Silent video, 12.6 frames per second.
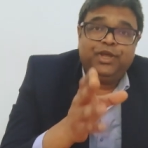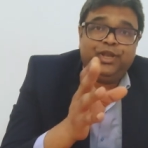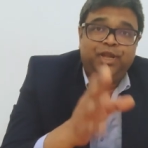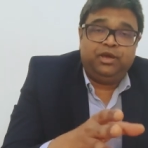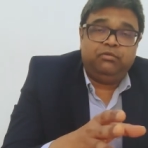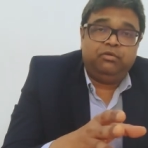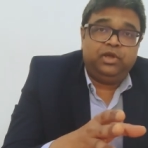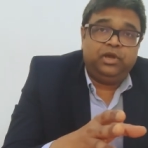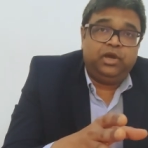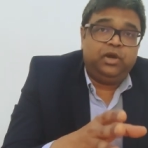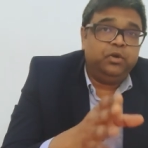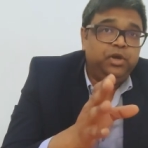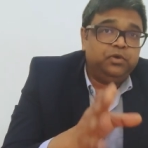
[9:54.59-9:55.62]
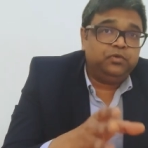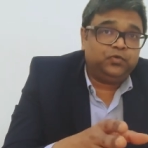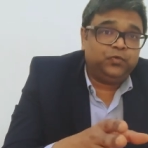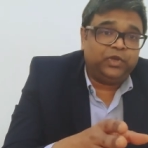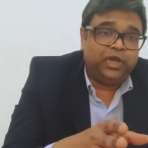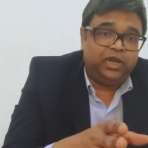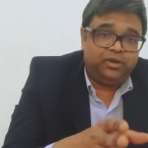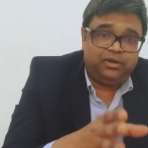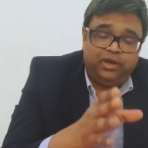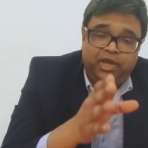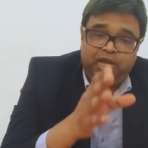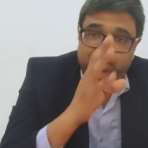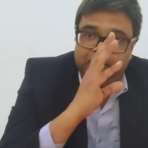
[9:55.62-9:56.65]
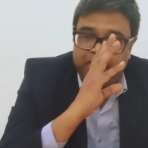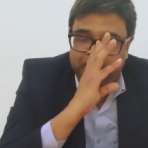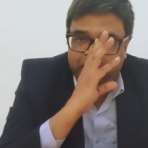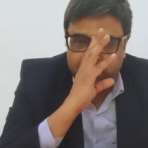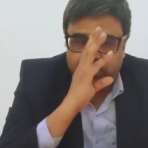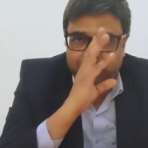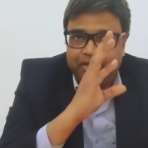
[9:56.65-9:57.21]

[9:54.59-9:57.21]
Now uh, a good news to share. I